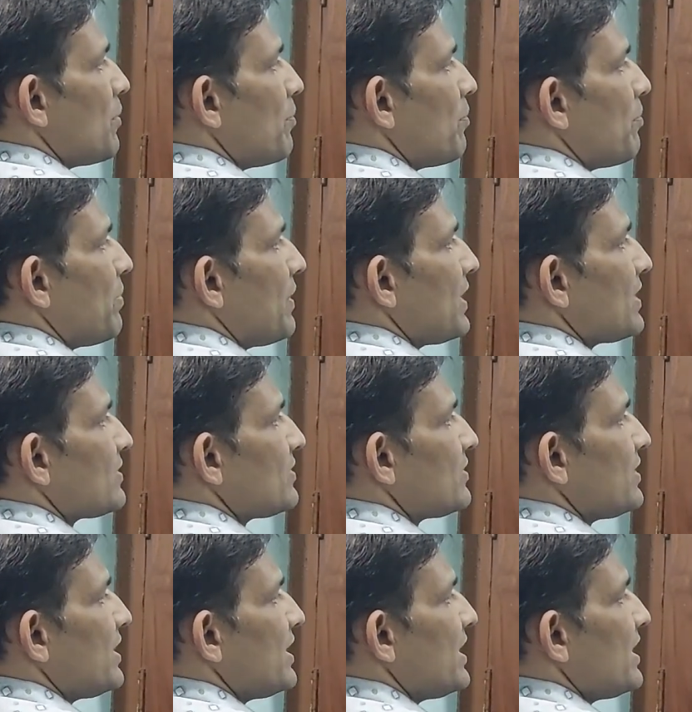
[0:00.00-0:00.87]
plus
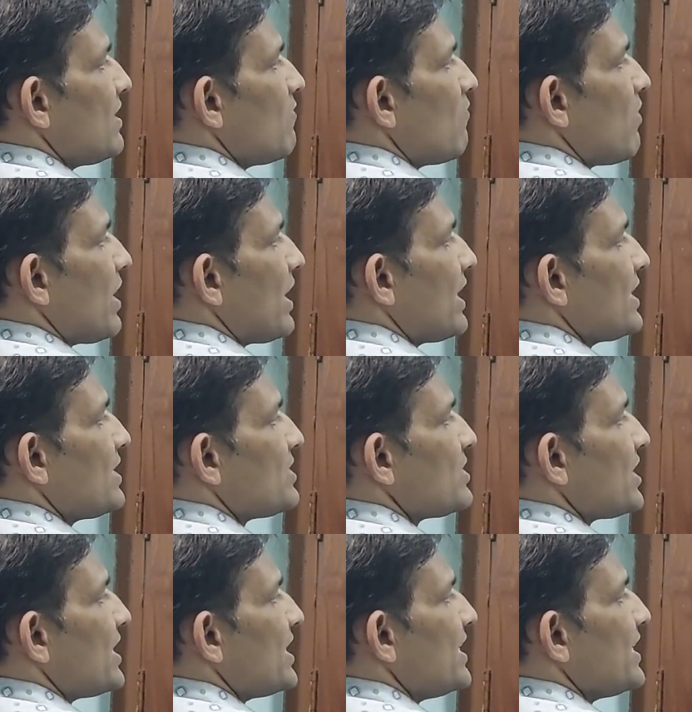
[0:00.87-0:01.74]

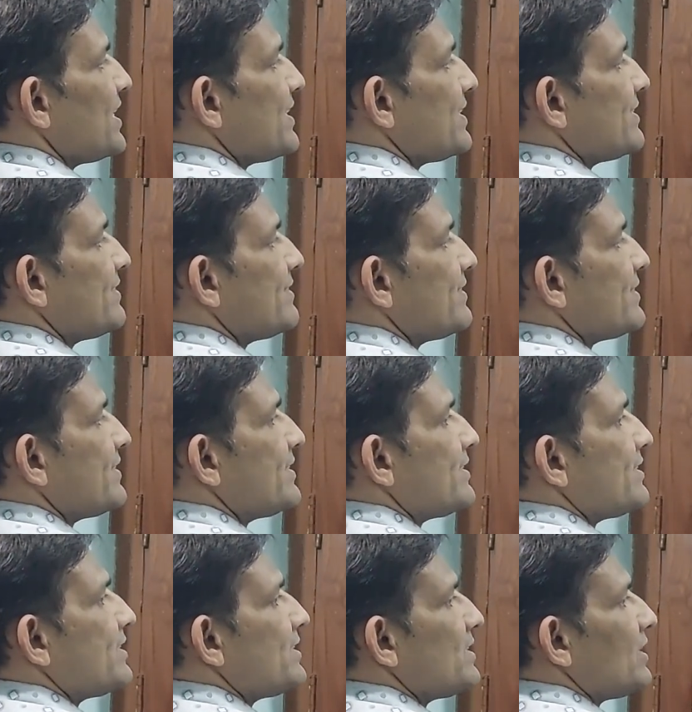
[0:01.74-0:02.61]
3yz
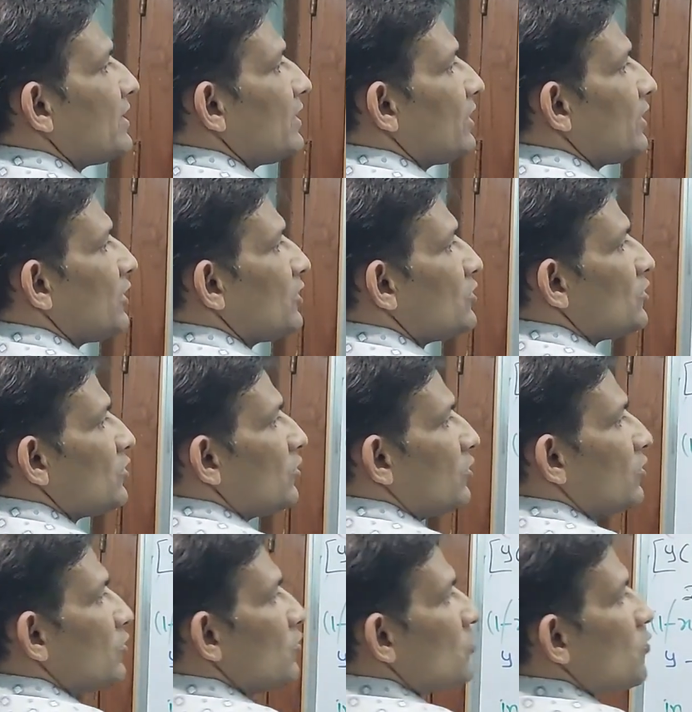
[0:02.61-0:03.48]
is
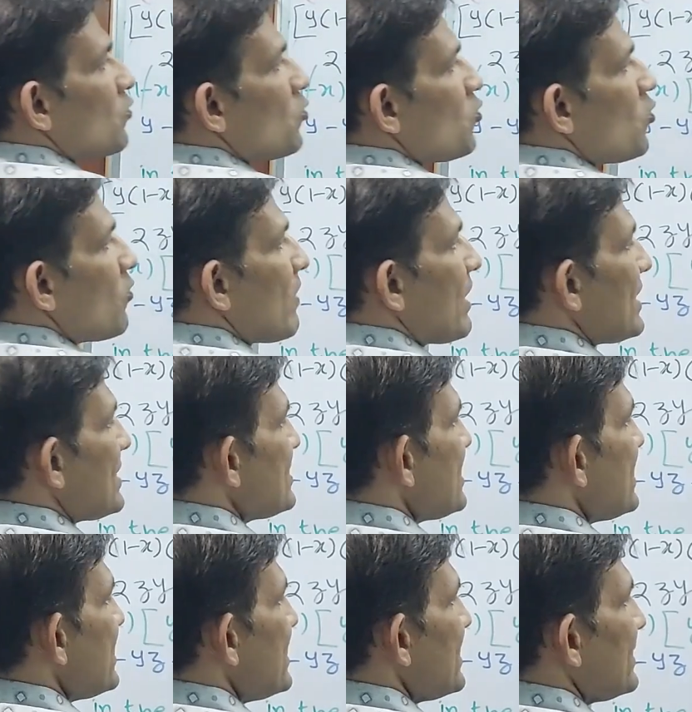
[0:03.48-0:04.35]
equal to
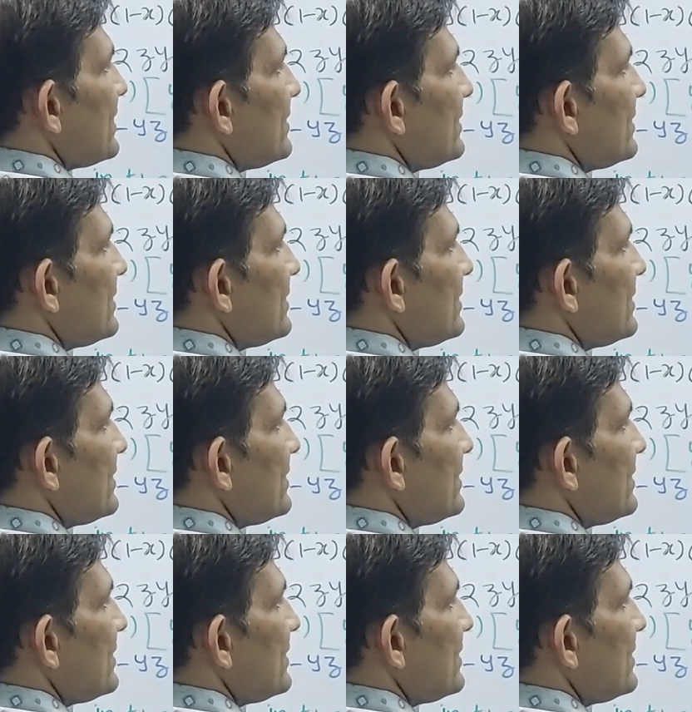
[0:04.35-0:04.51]
2yz.